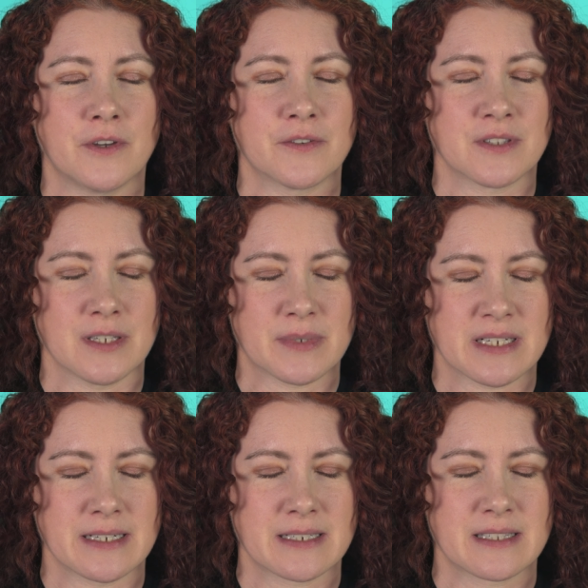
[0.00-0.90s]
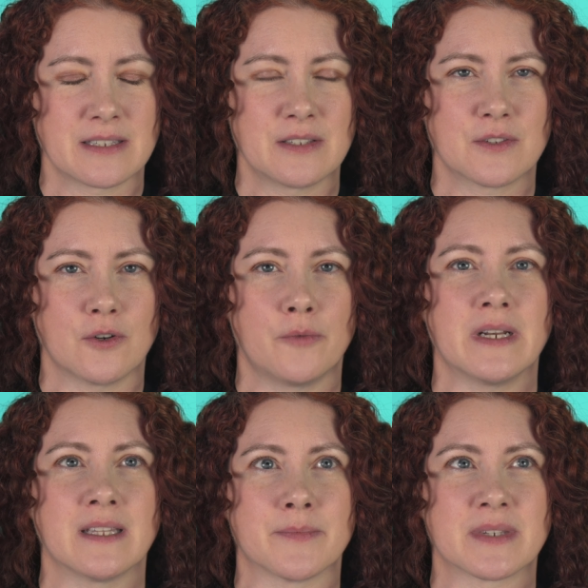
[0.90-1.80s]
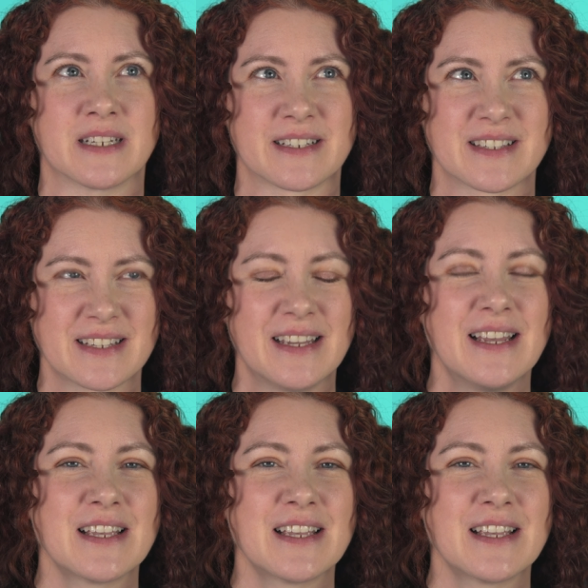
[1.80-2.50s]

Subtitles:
those lipsticks, so many lipsticks.